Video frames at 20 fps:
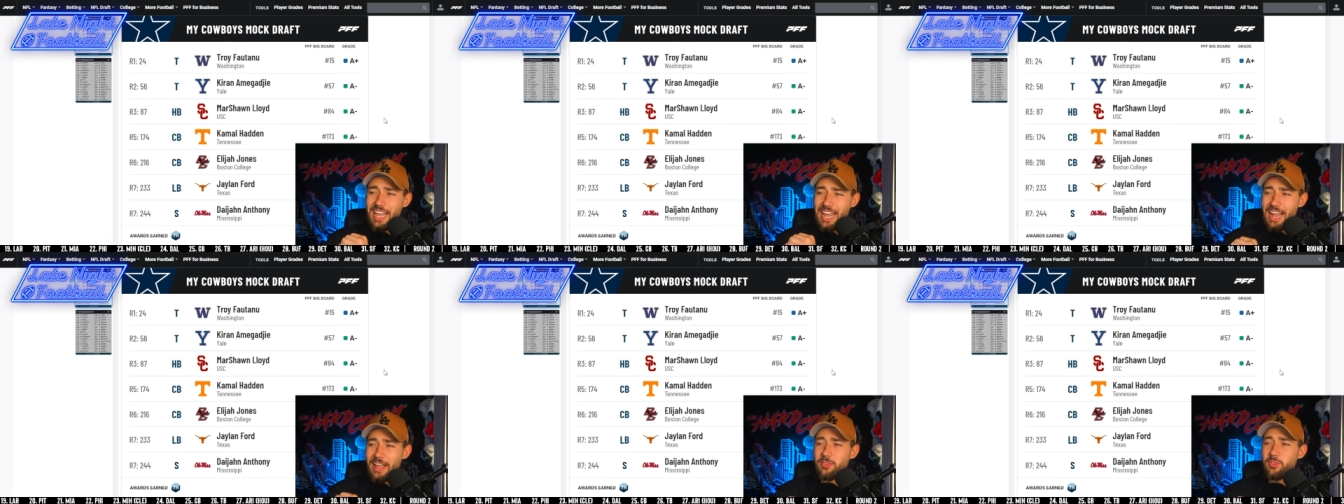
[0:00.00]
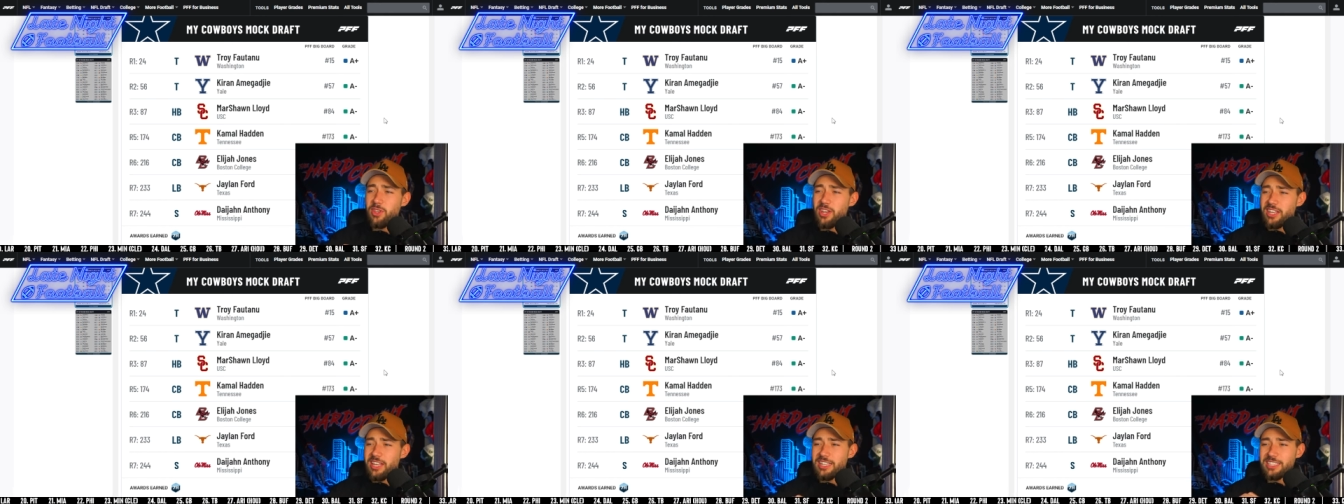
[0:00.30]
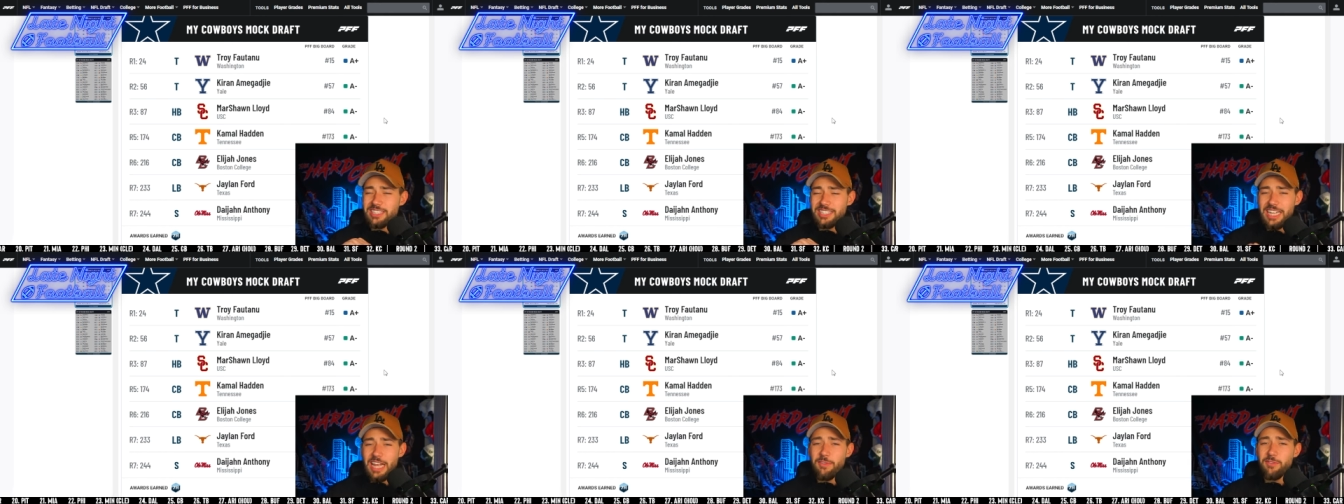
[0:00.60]
Anthony, a
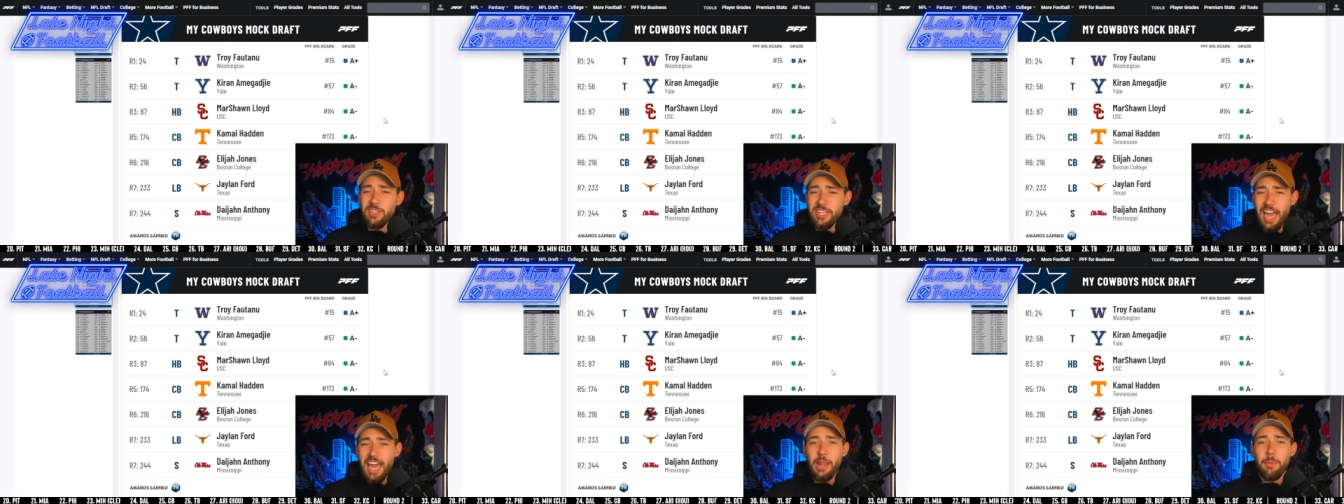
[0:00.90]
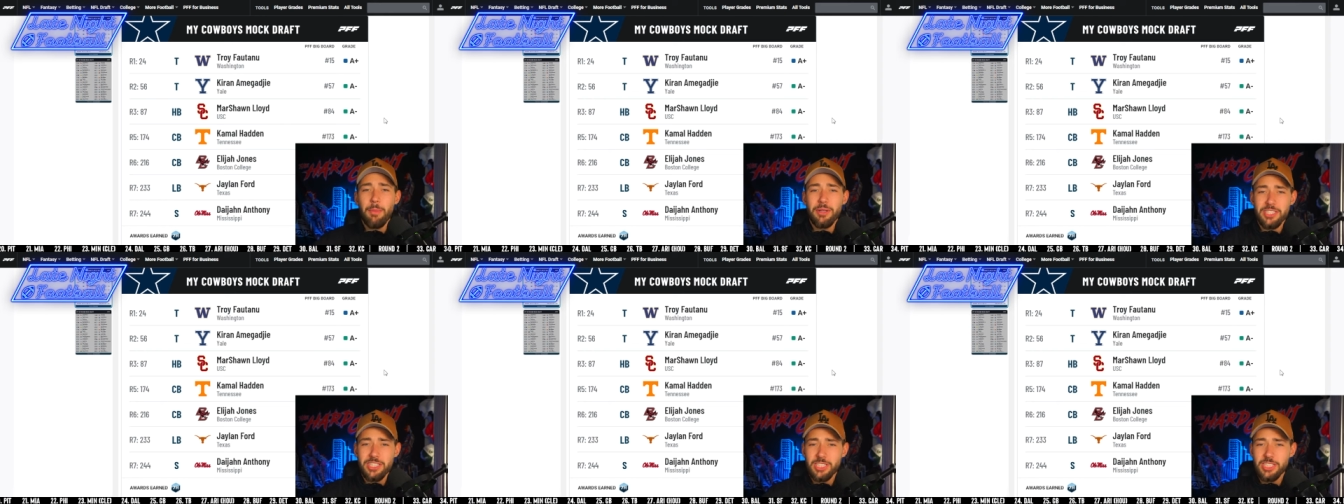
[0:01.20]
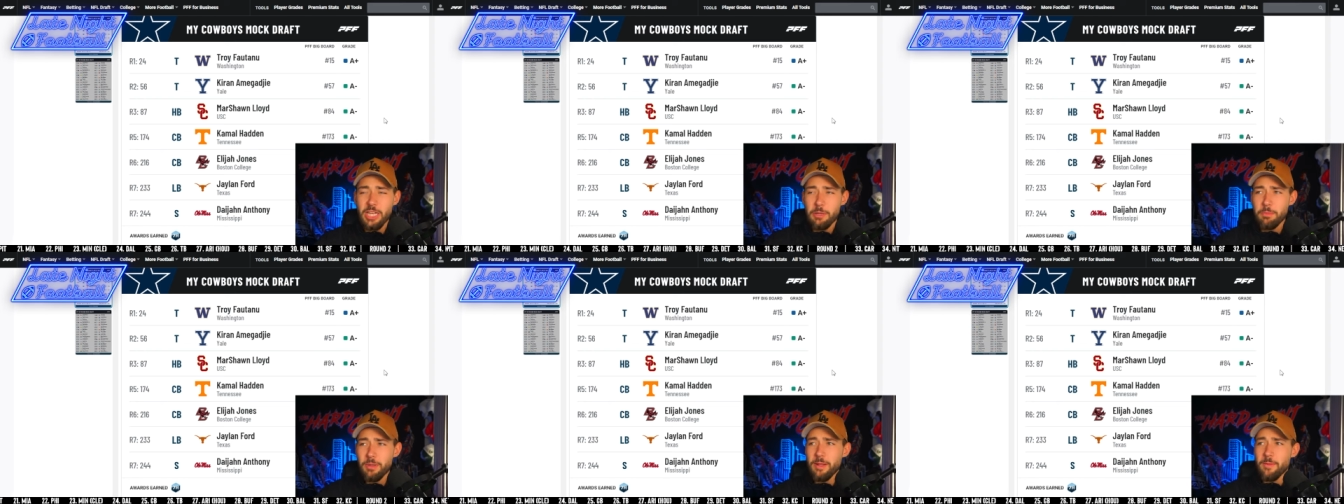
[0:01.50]
safety out of
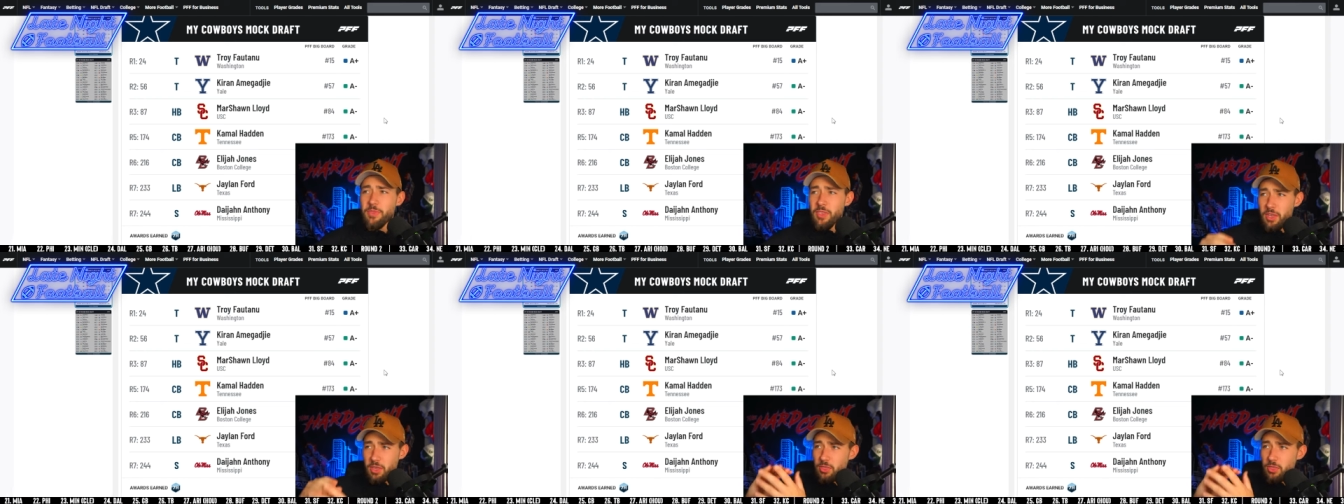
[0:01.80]
Mississippi.